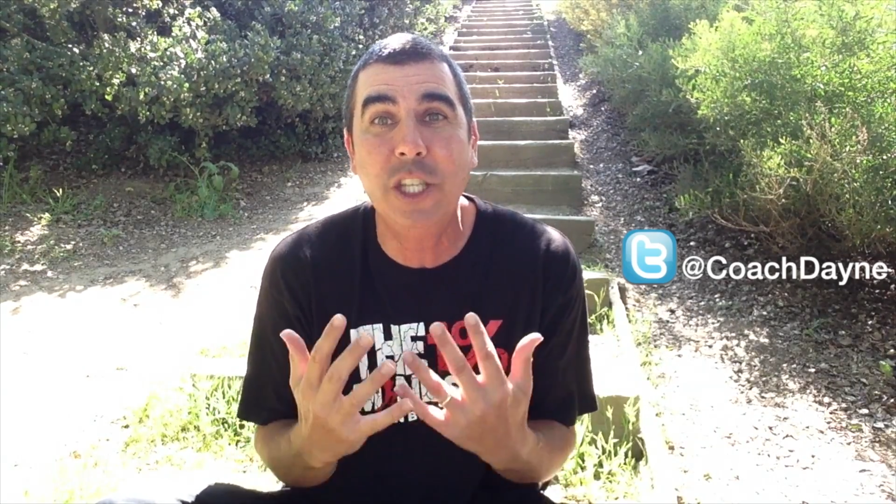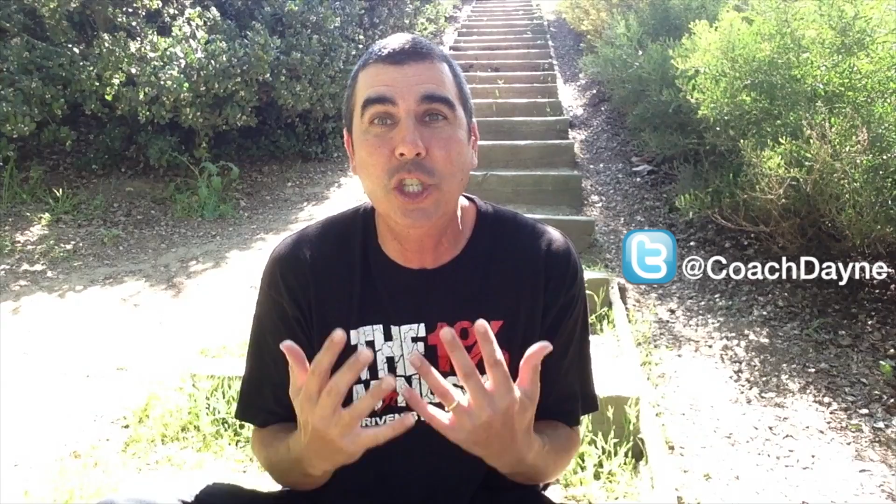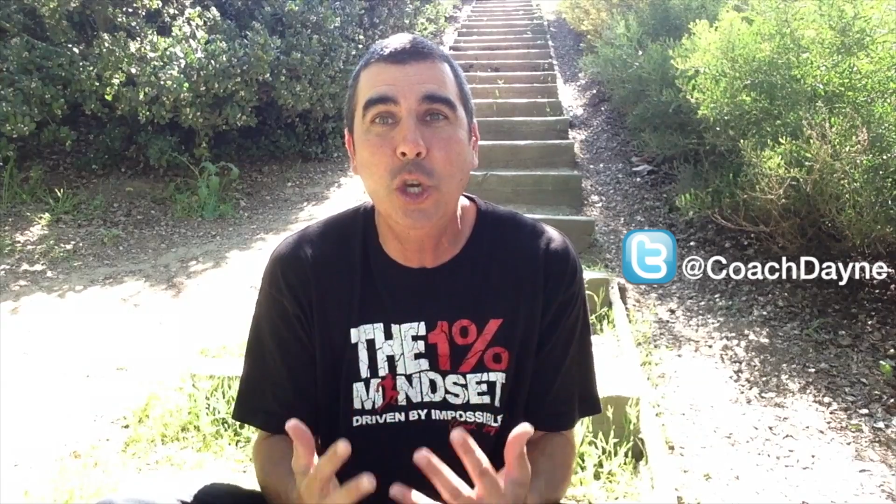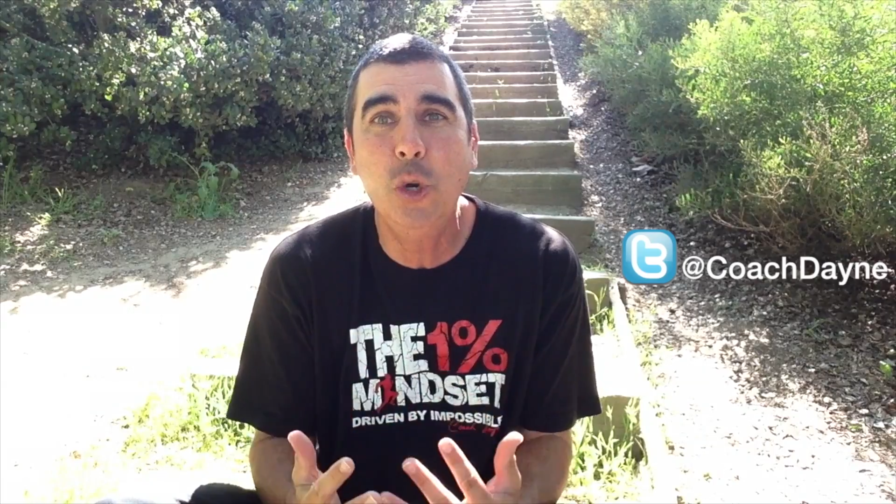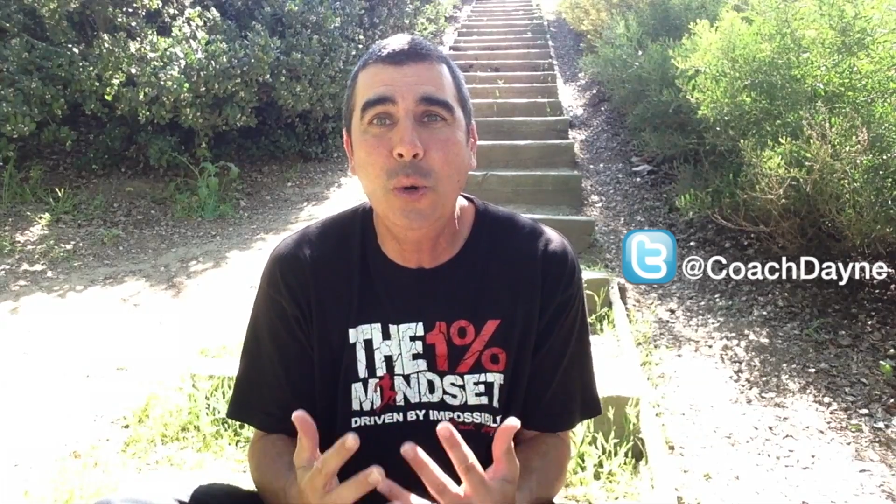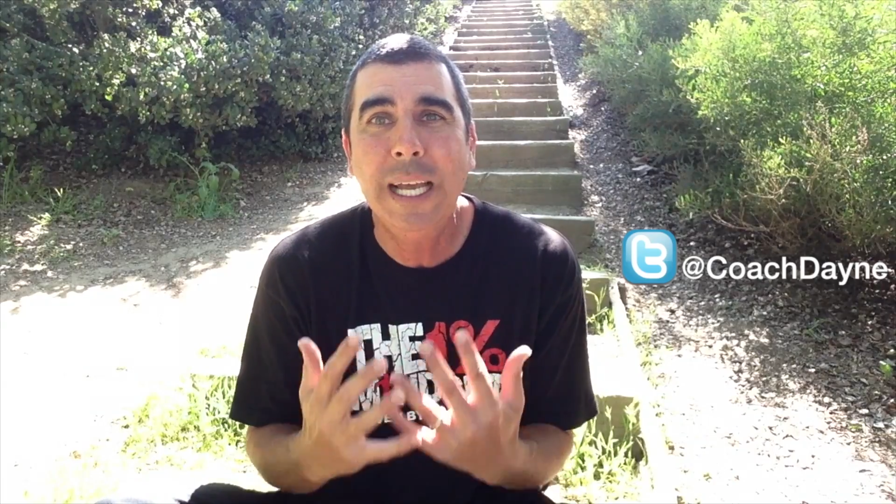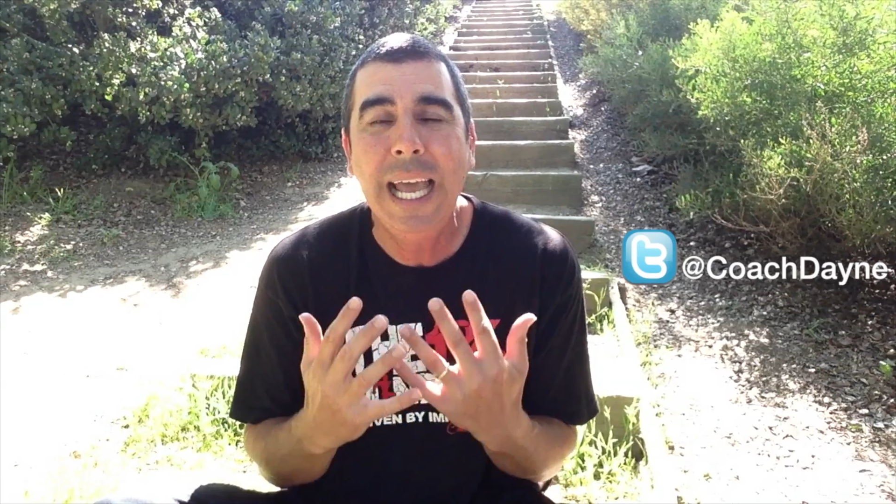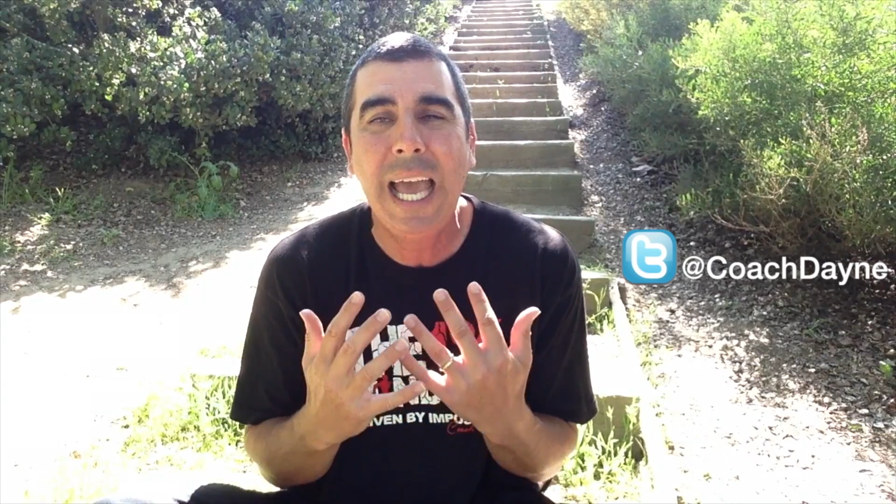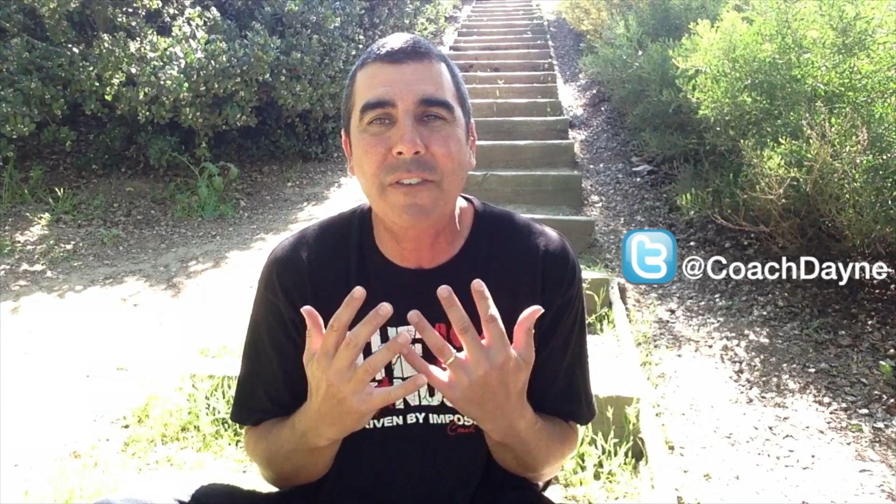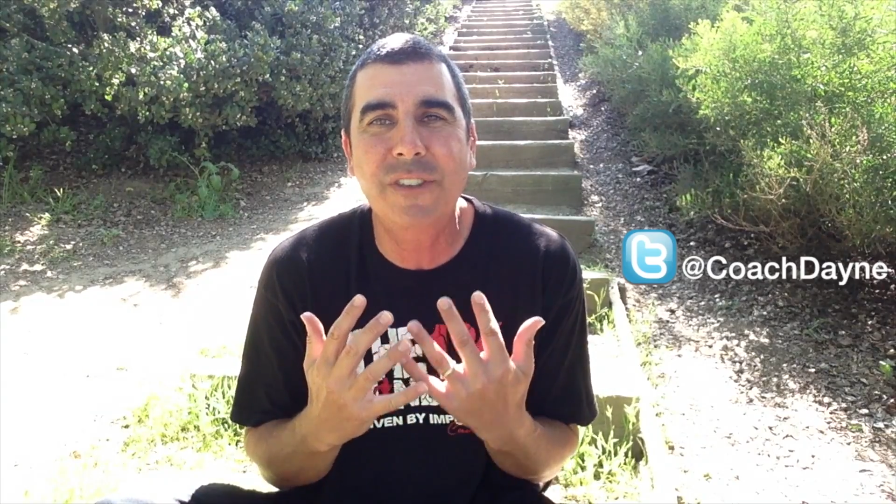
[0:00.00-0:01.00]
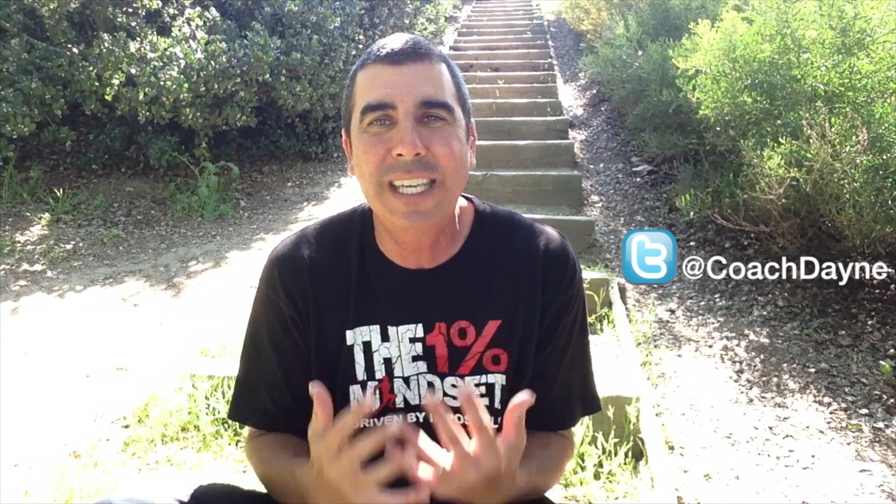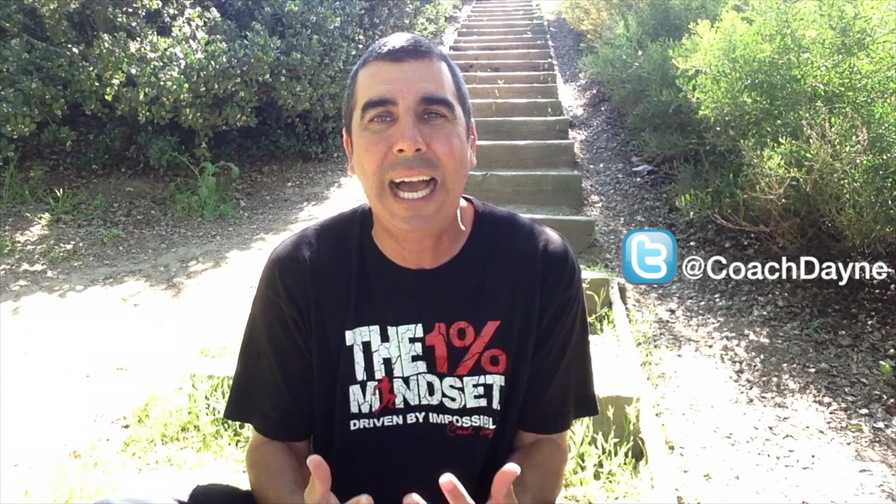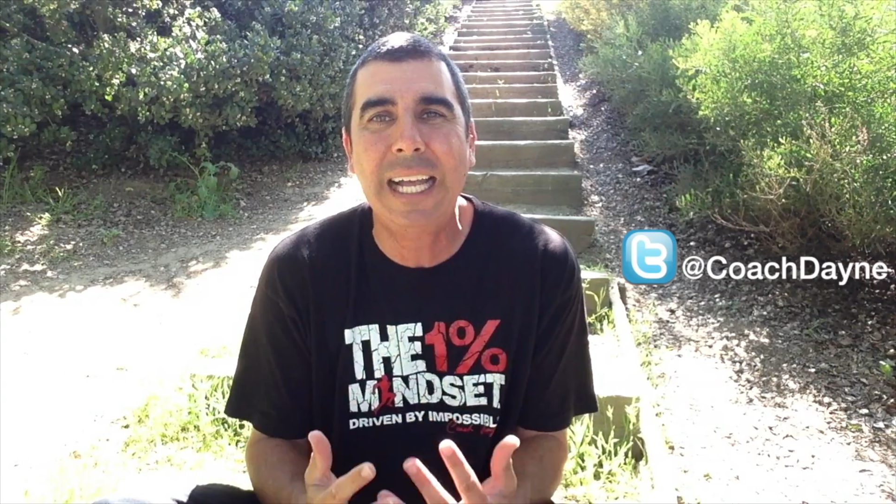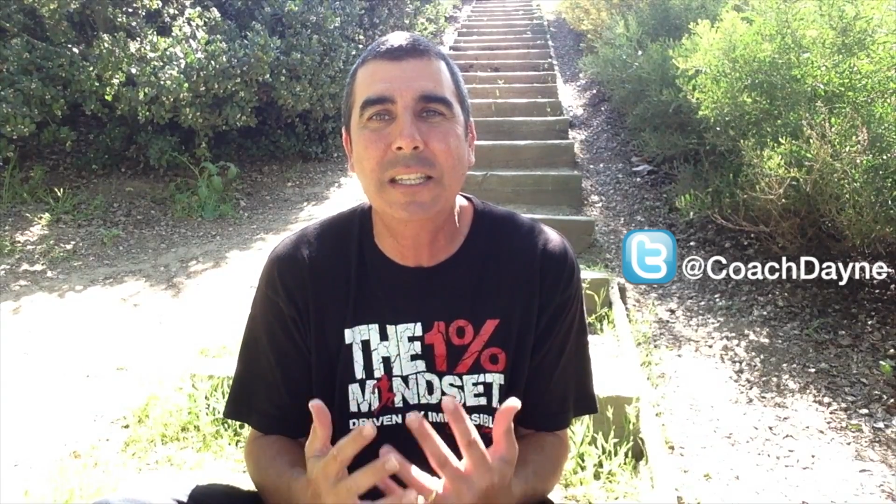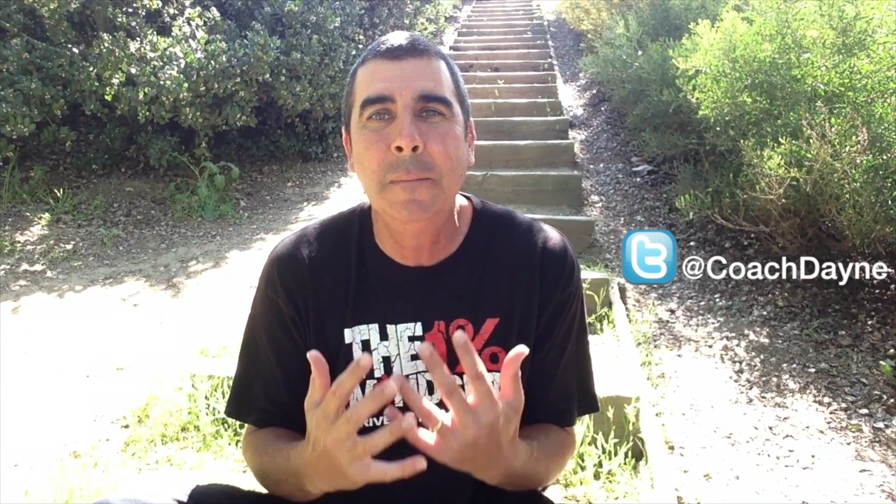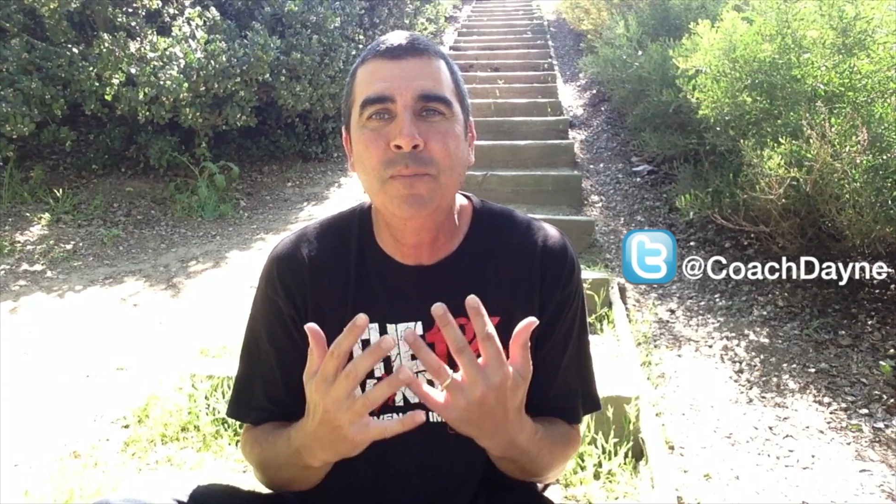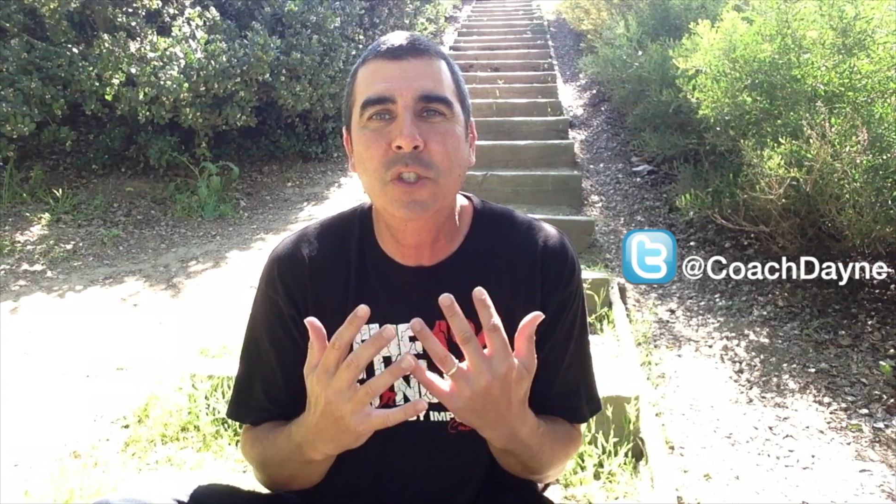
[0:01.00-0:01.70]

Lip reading: You have got